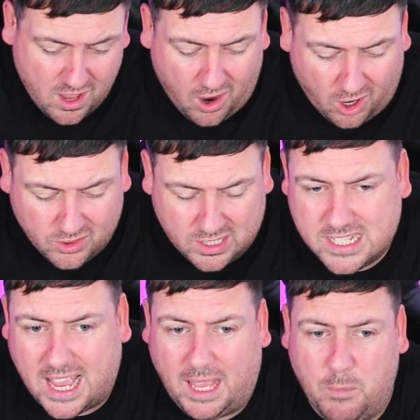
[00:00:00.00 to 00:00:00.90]
on the
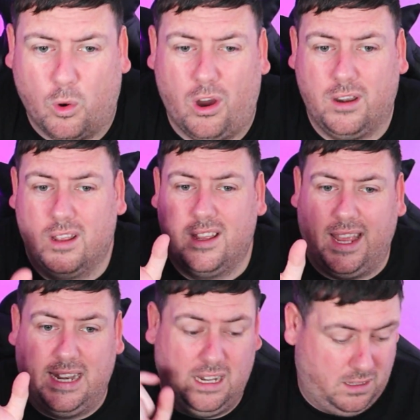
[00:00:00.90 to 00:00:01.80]
same one in
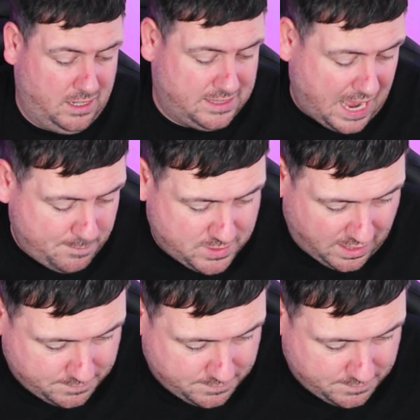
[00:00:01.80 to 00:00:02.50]
a little adapter.